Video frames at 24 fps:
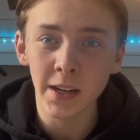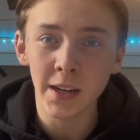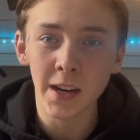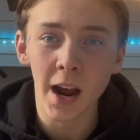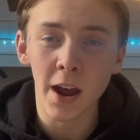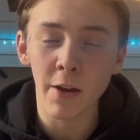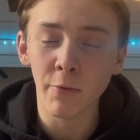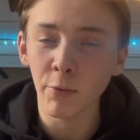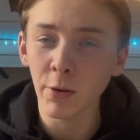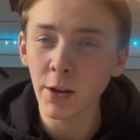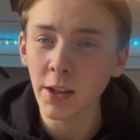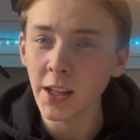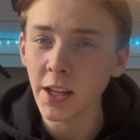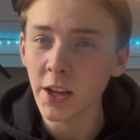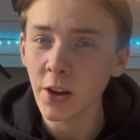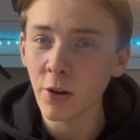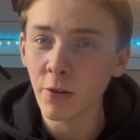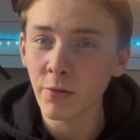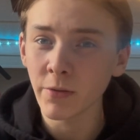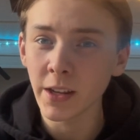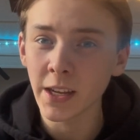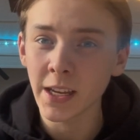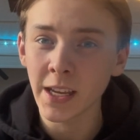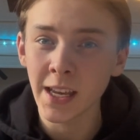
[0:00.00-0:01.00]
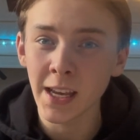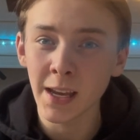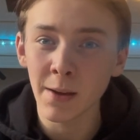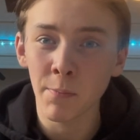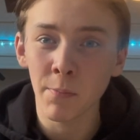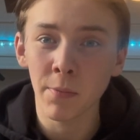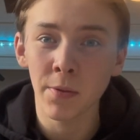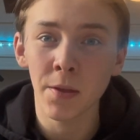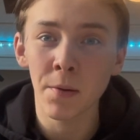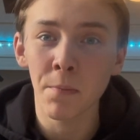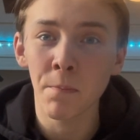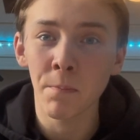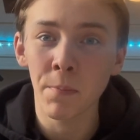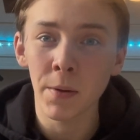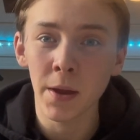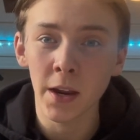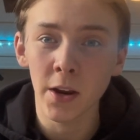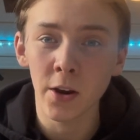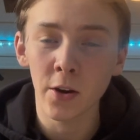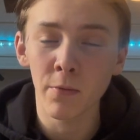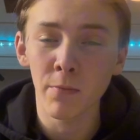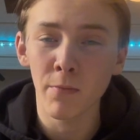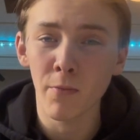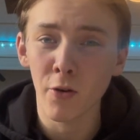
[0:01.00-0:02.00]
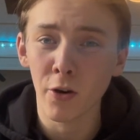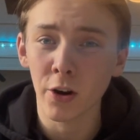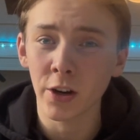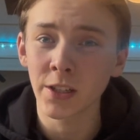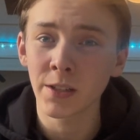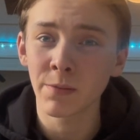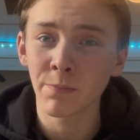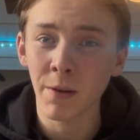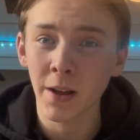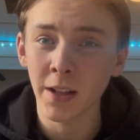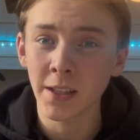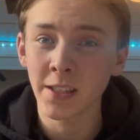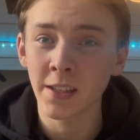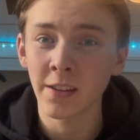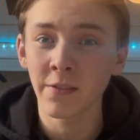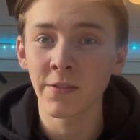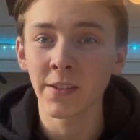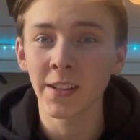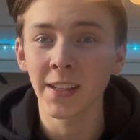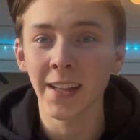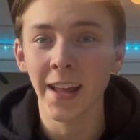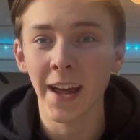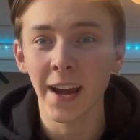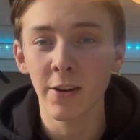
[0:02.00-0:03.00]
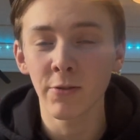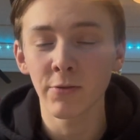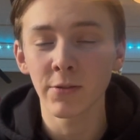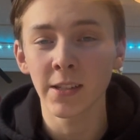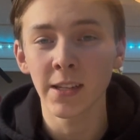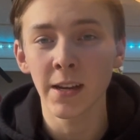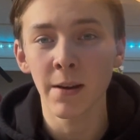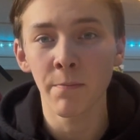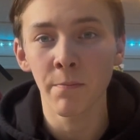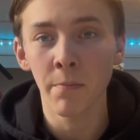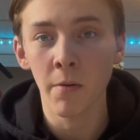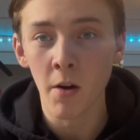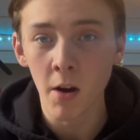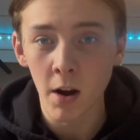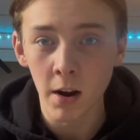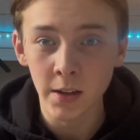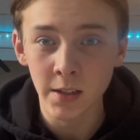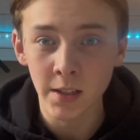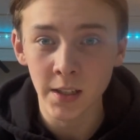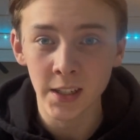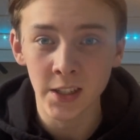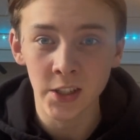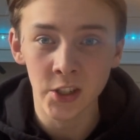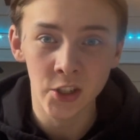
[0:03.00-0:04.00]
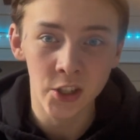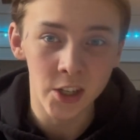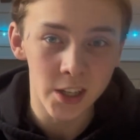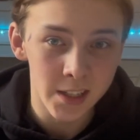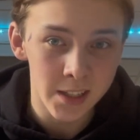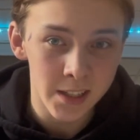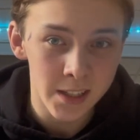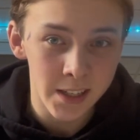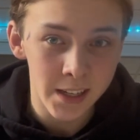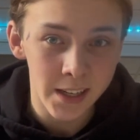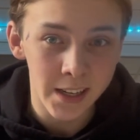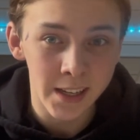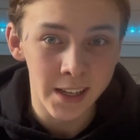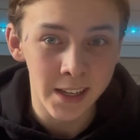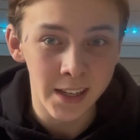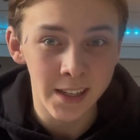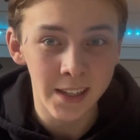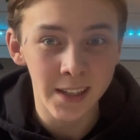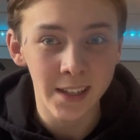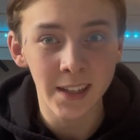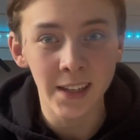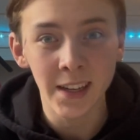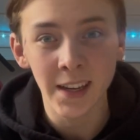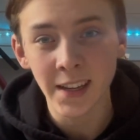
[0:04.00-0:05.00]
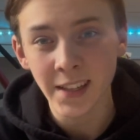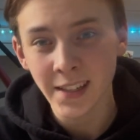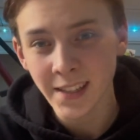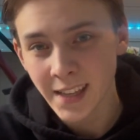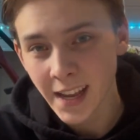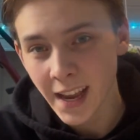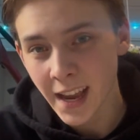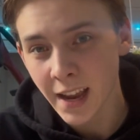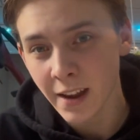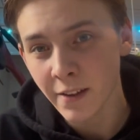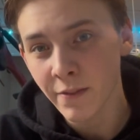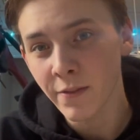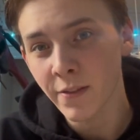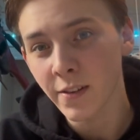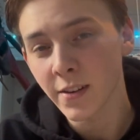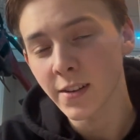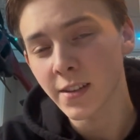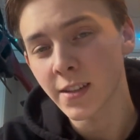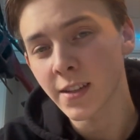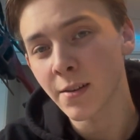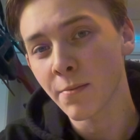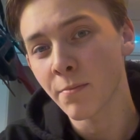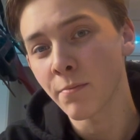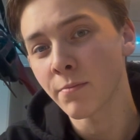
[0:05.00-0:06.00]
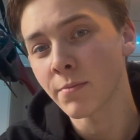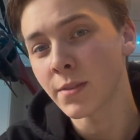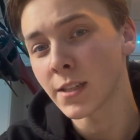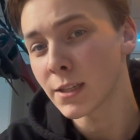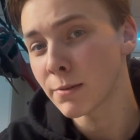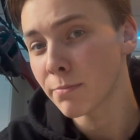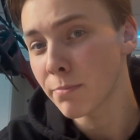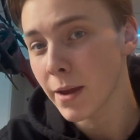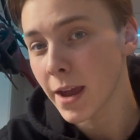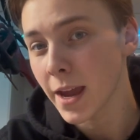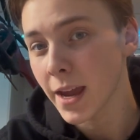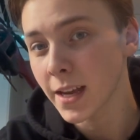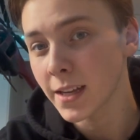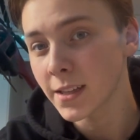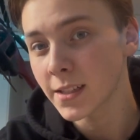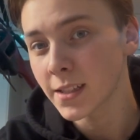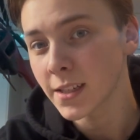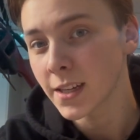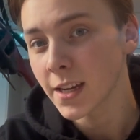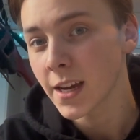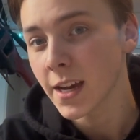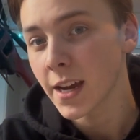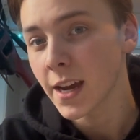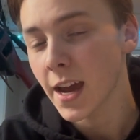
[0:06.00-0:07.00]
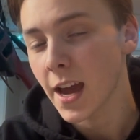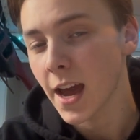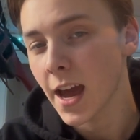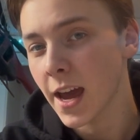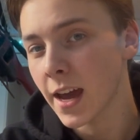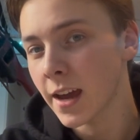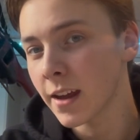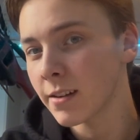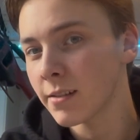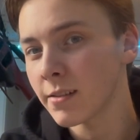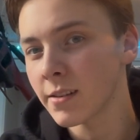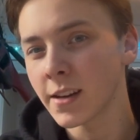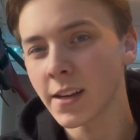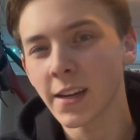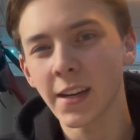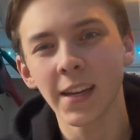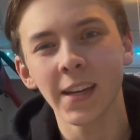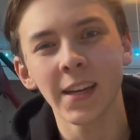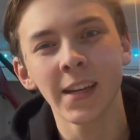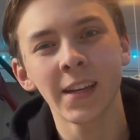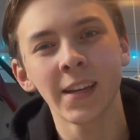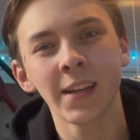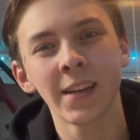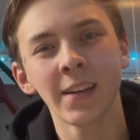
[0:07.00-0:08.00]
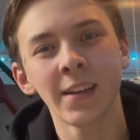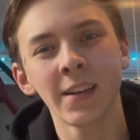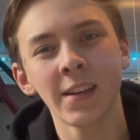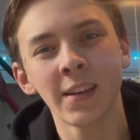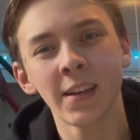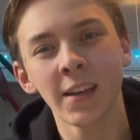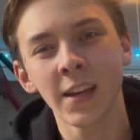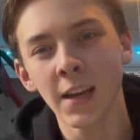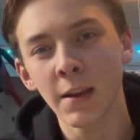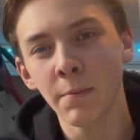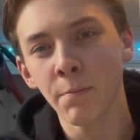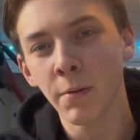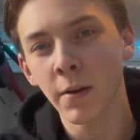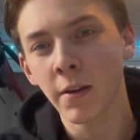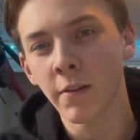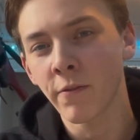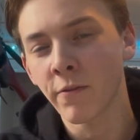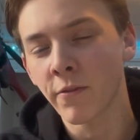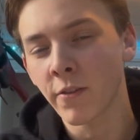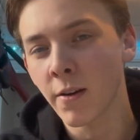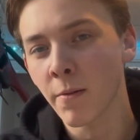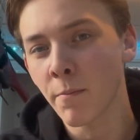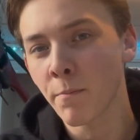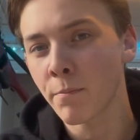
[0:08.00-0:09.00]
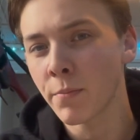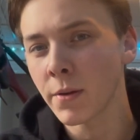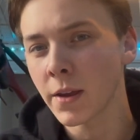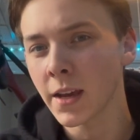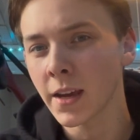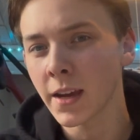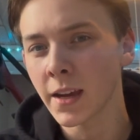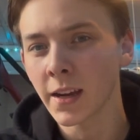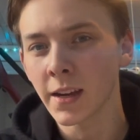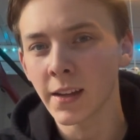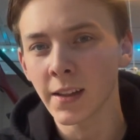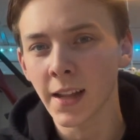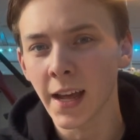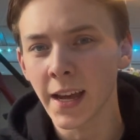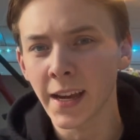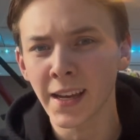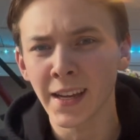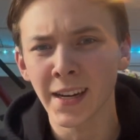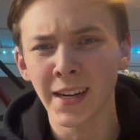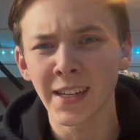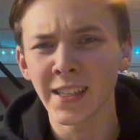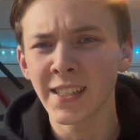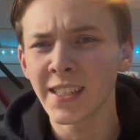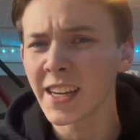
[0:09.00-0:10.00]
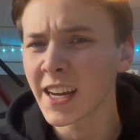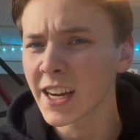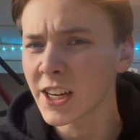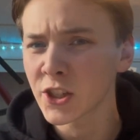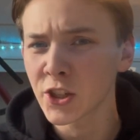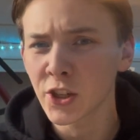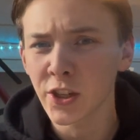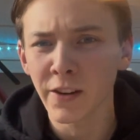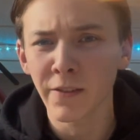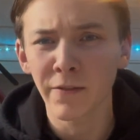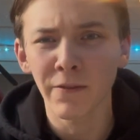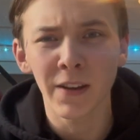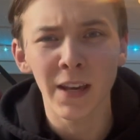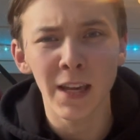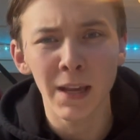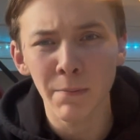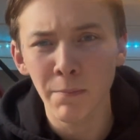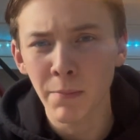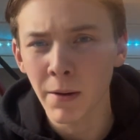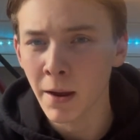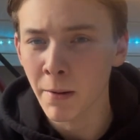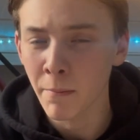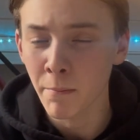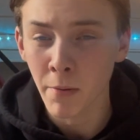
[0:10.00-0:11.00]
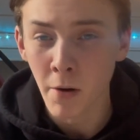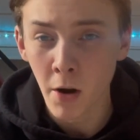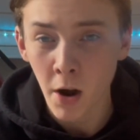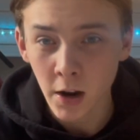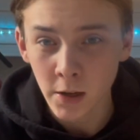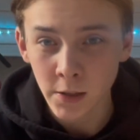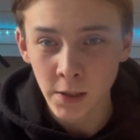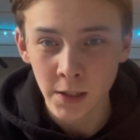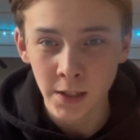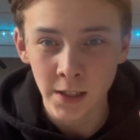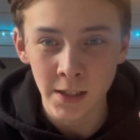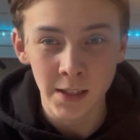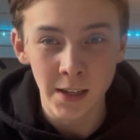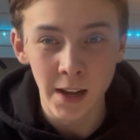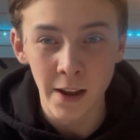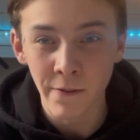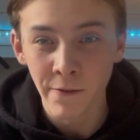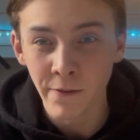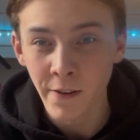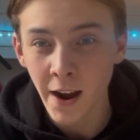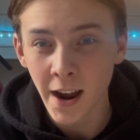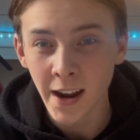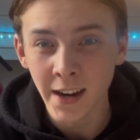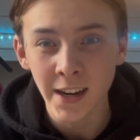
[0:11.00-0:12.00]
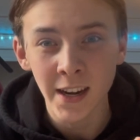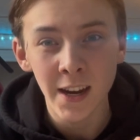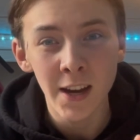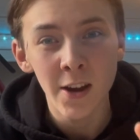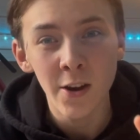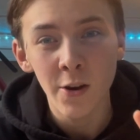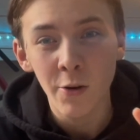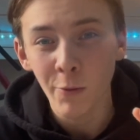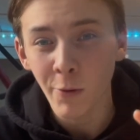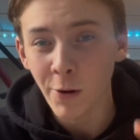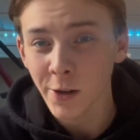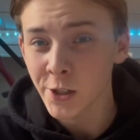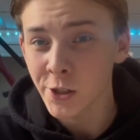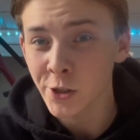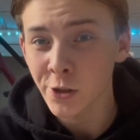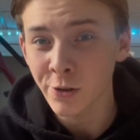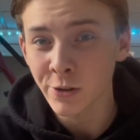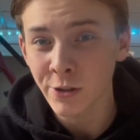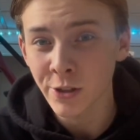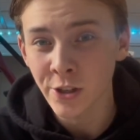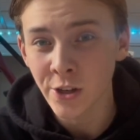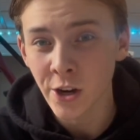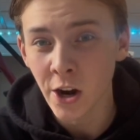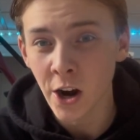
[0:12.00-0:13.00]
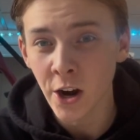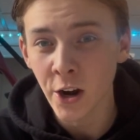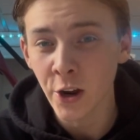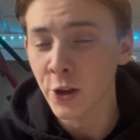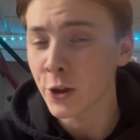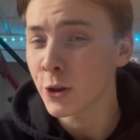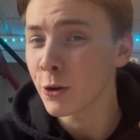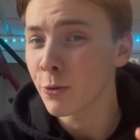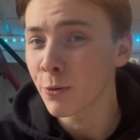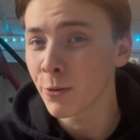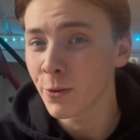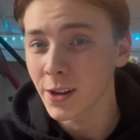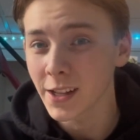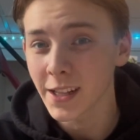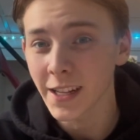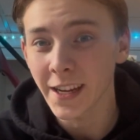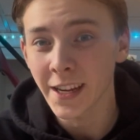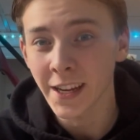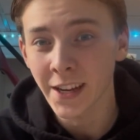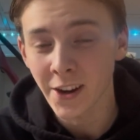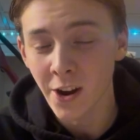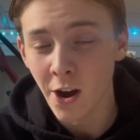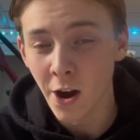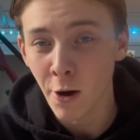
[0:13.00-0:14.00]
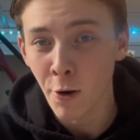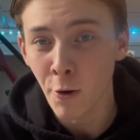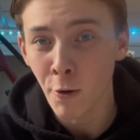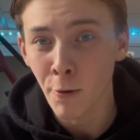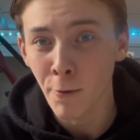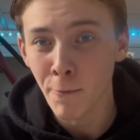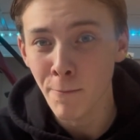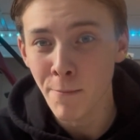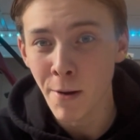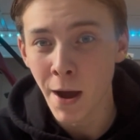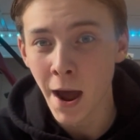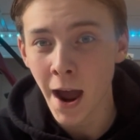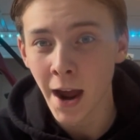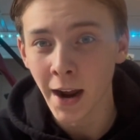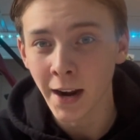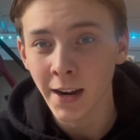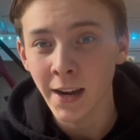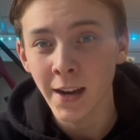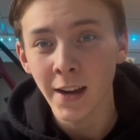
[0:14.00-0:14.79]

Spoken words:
I really only keep the bigger, more expensive Lego set boxes just to save some space and keep it from being like an addiction of keeping boxes, because I find once you start, you really cannot hold back,